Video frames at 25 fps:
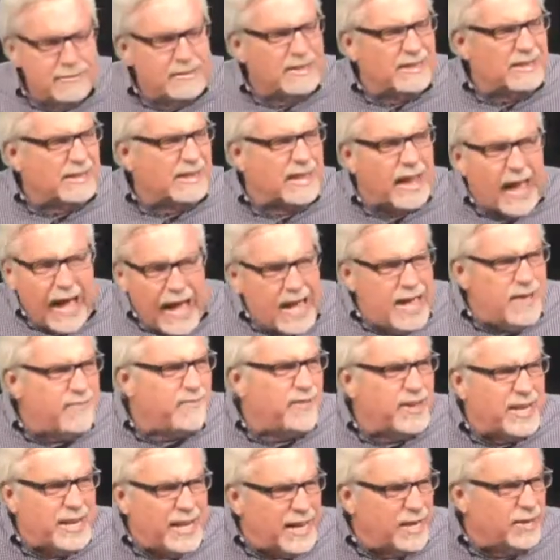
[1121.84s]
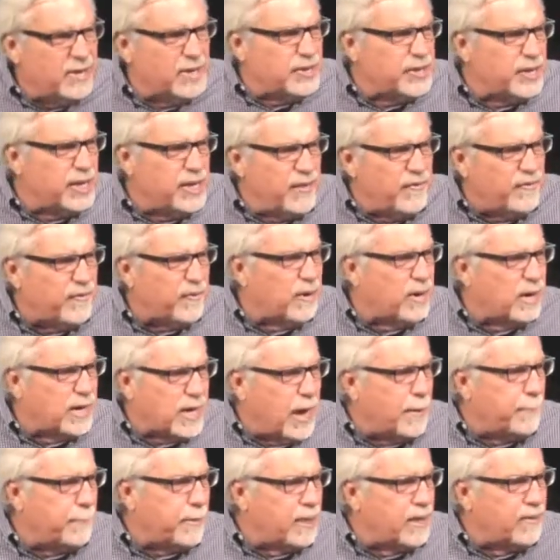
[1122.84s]
life and energy for a
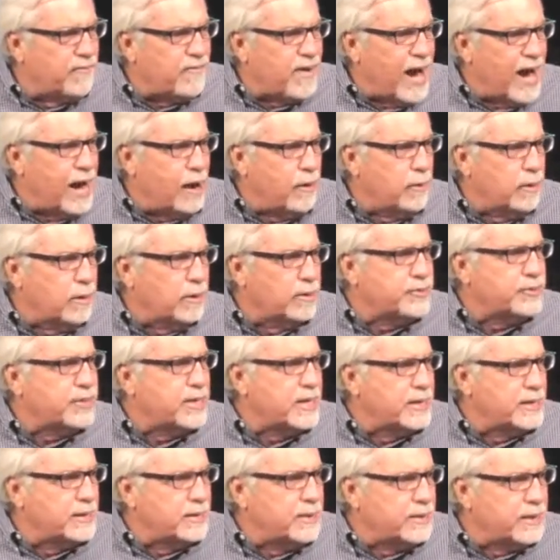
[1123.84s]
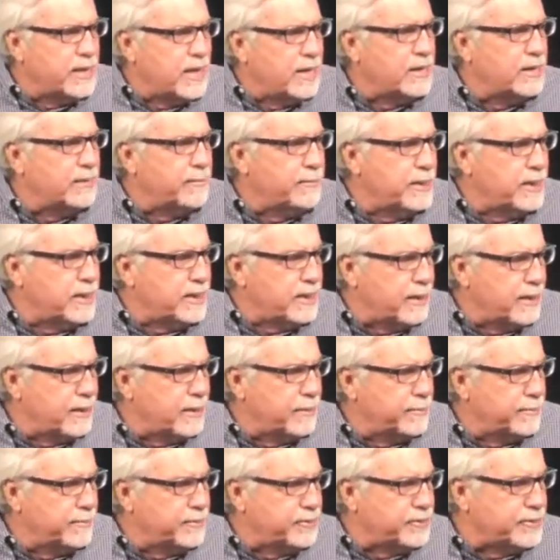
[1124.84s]
couple of hours, and it, then it
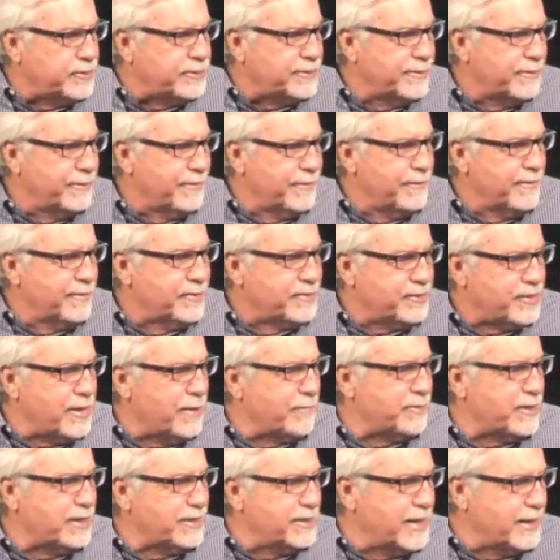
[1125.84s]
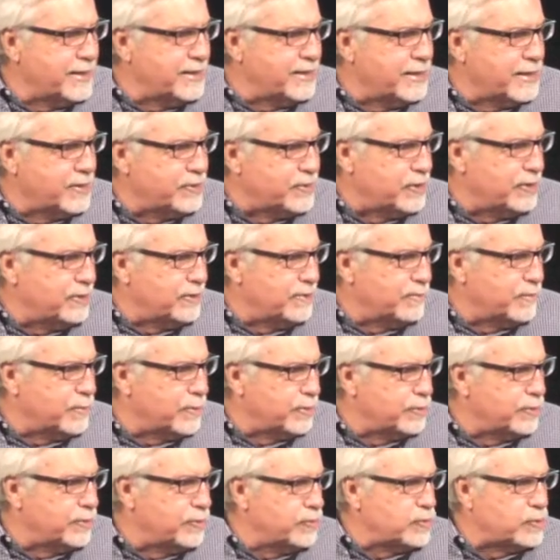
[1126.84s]
becomes something that doesn't
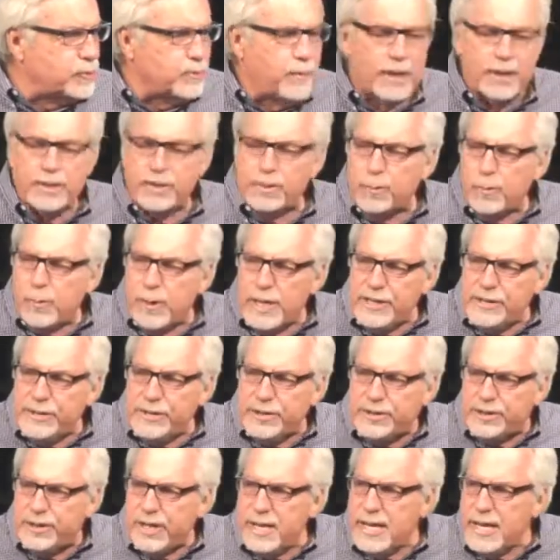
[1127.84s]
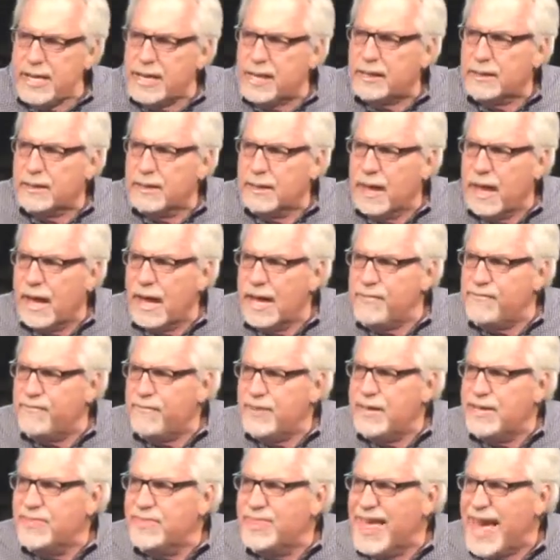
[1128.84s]
produce much. We seek life
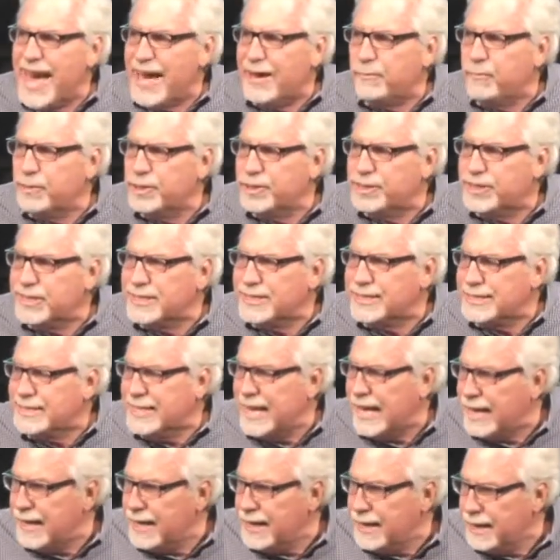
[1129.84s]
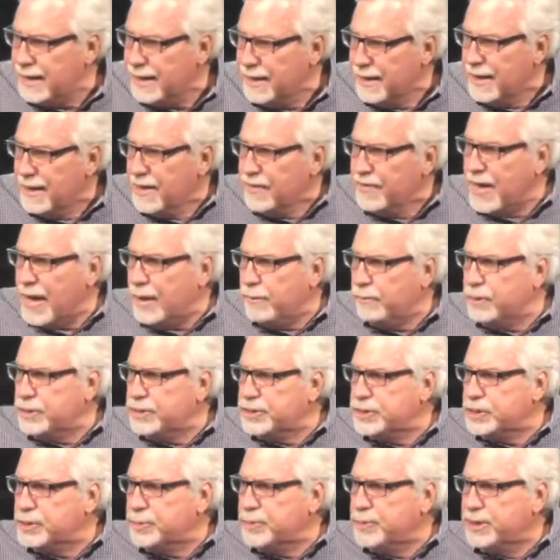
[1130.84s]
in that which is dead, that
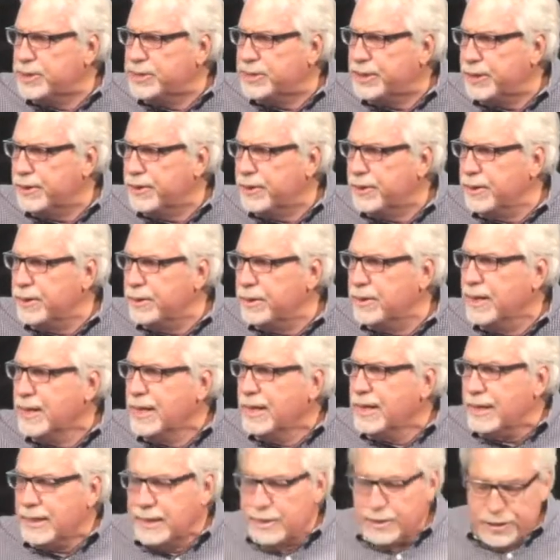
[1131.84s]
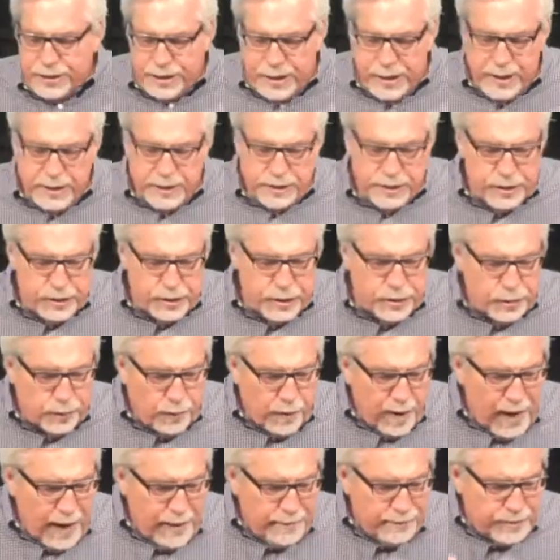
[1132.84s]
which is material, and Jesus
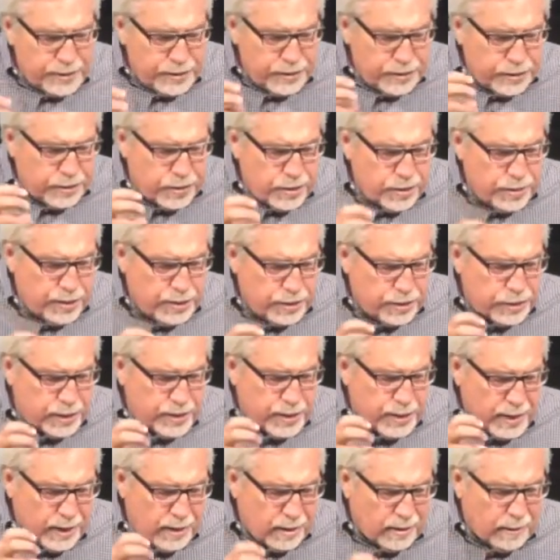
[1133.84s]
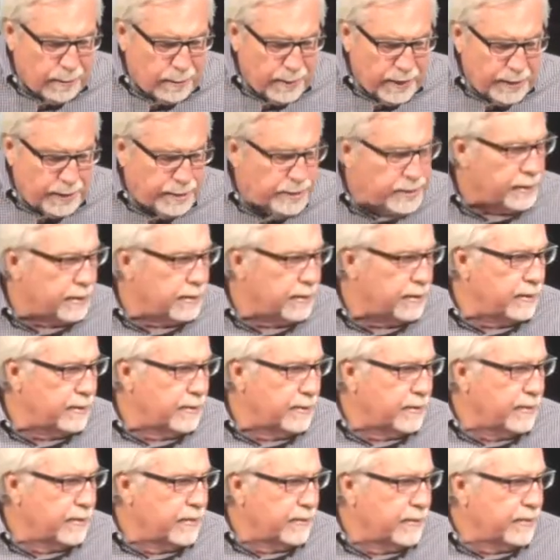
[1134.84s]
drives us to this element
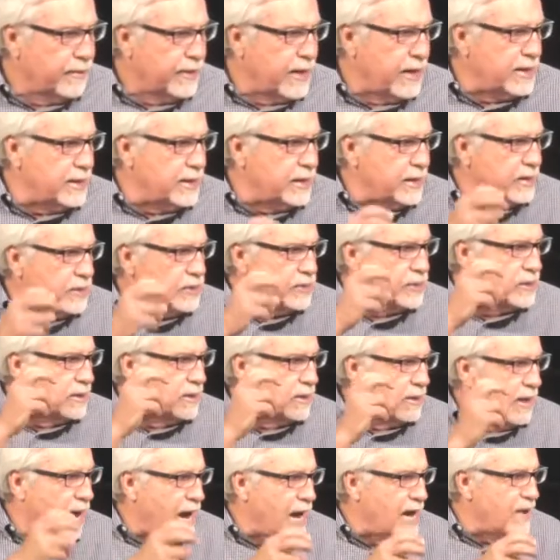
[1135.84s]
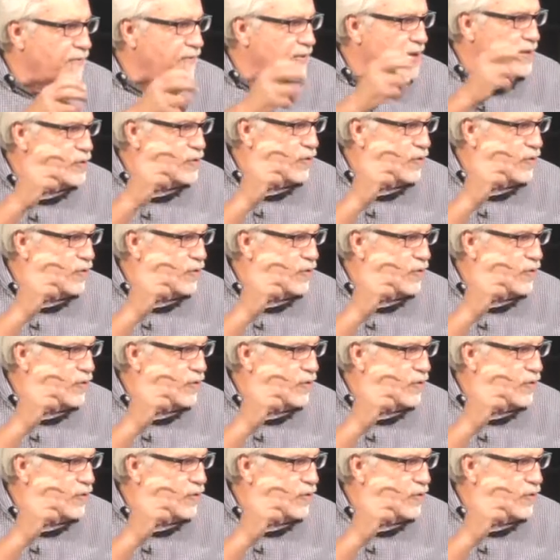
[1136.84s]
that it is life is